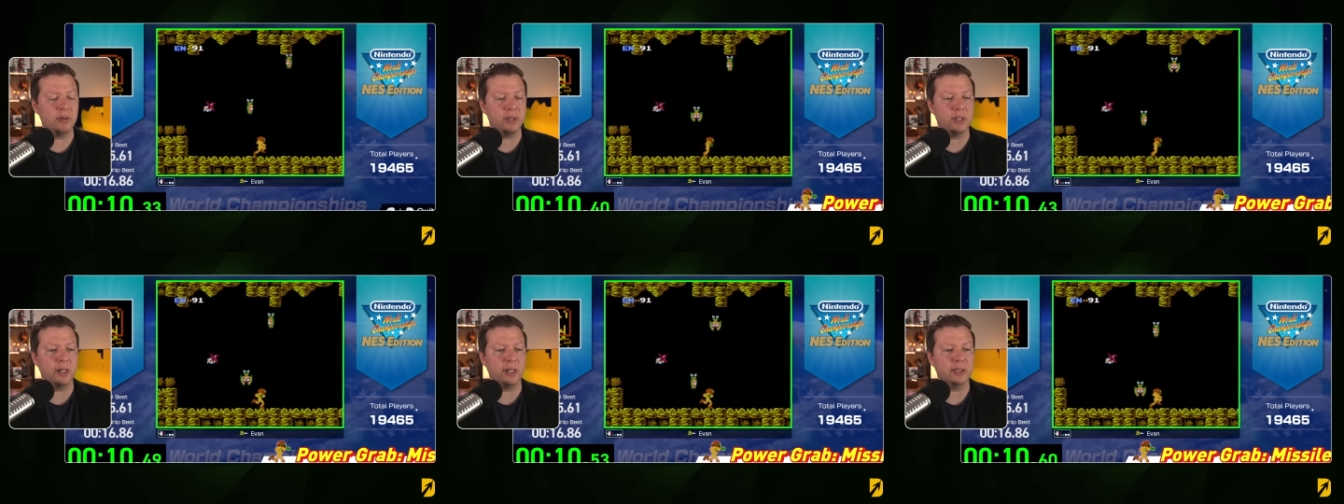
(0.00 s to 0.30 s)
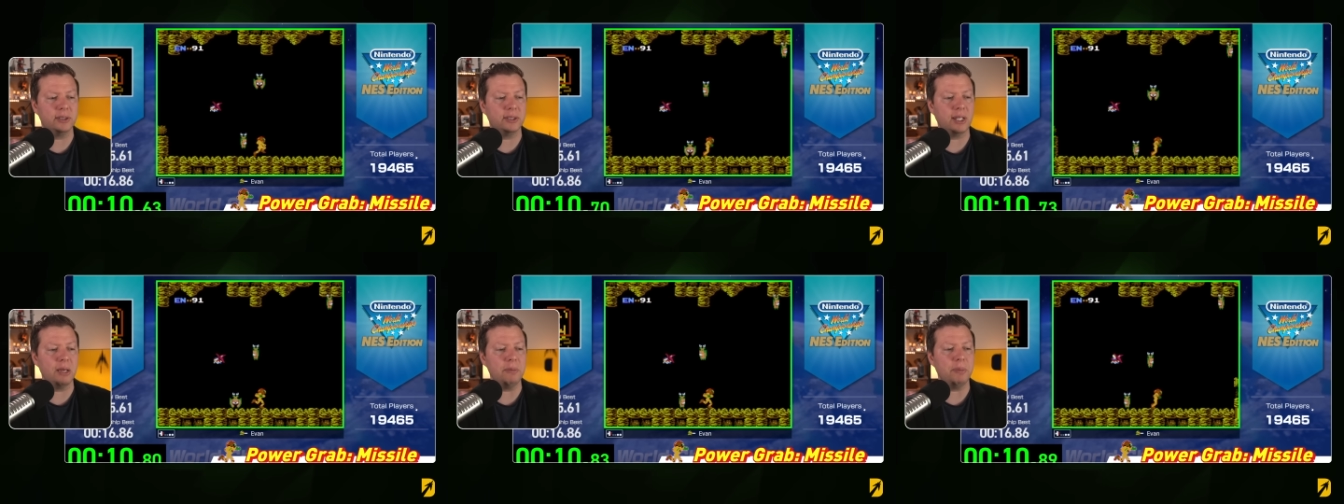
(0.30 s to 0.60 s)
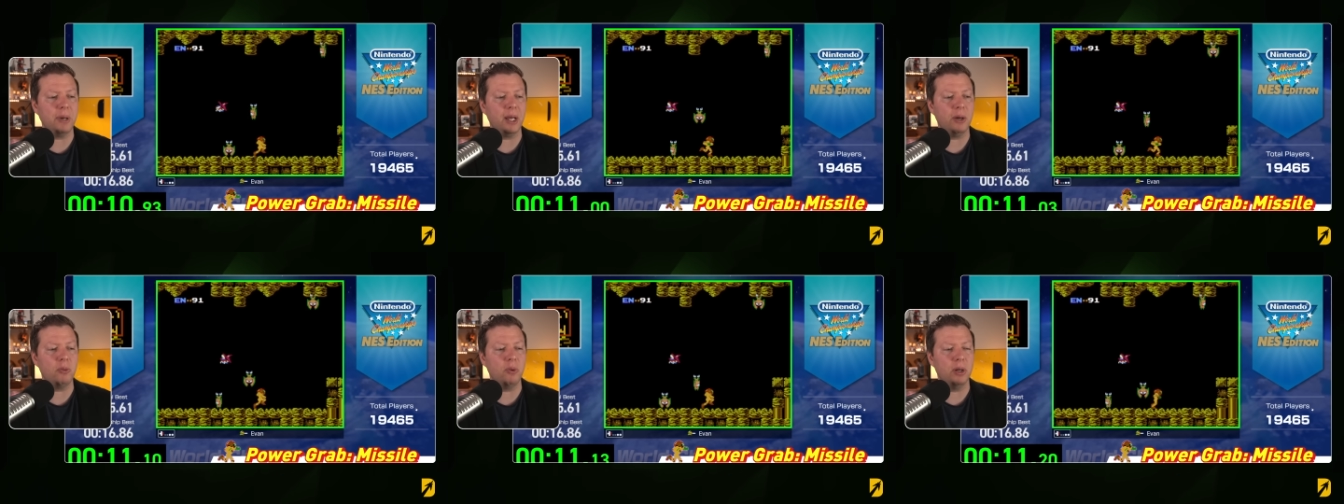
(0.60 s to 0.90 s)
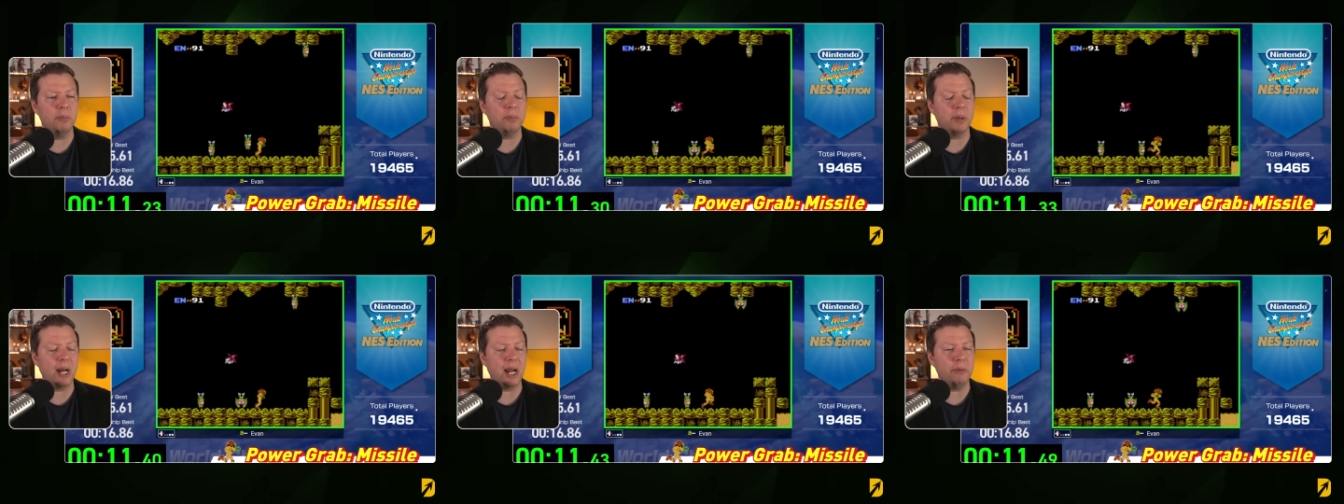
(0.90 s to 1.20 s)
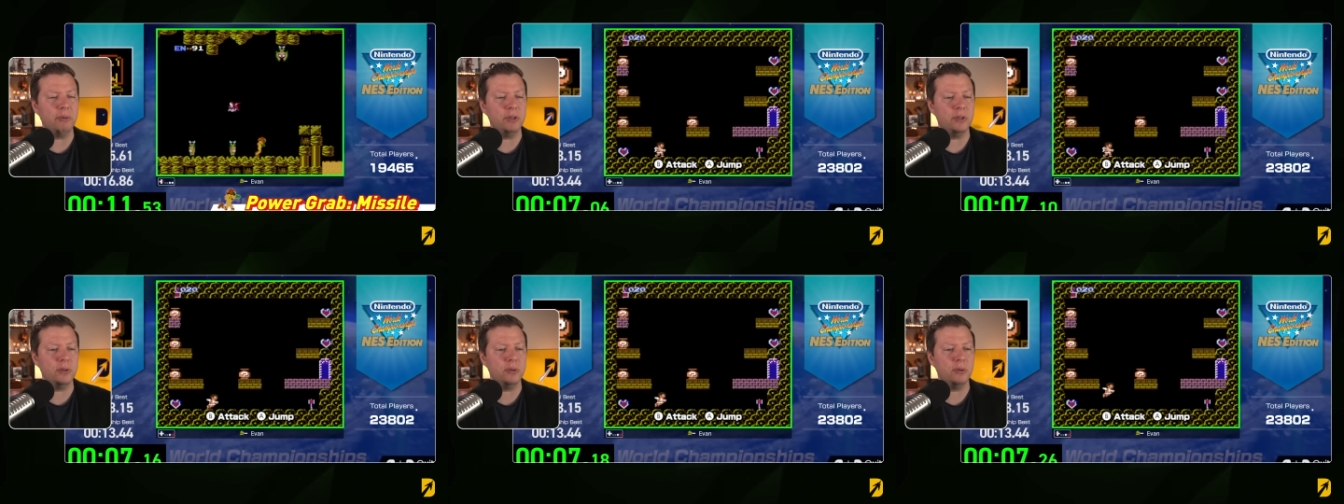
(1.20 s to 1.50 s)
an Excitebike one, but I
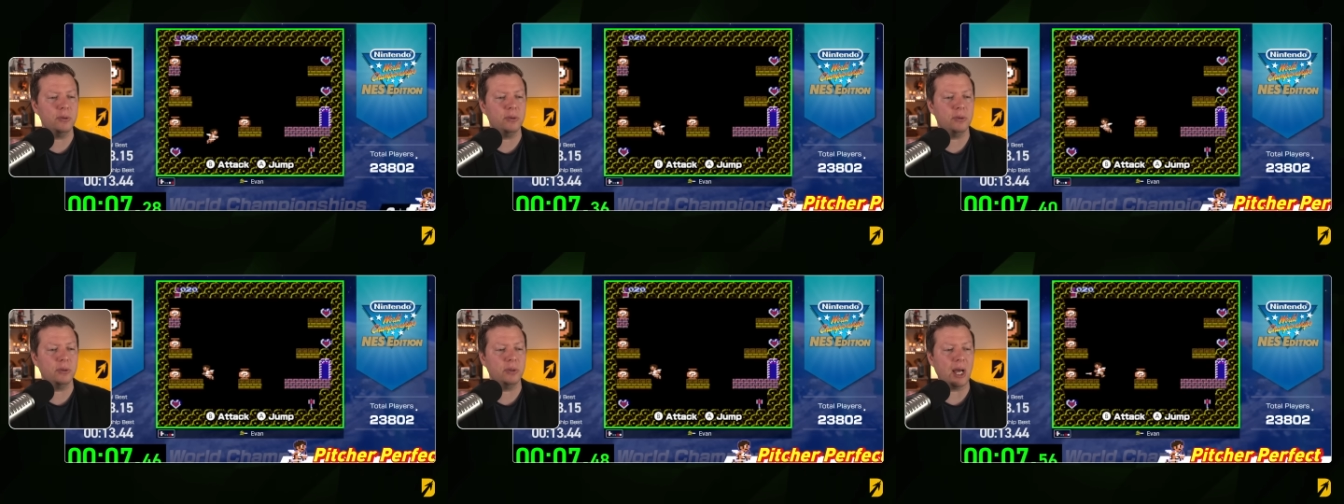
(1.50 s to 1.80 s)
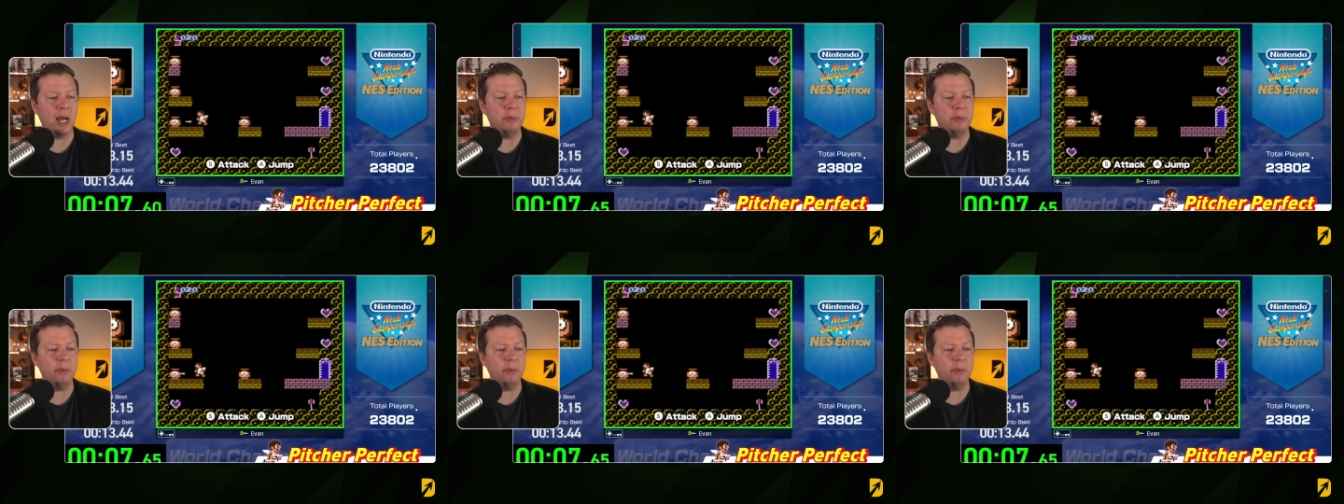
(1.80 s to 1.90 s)
would do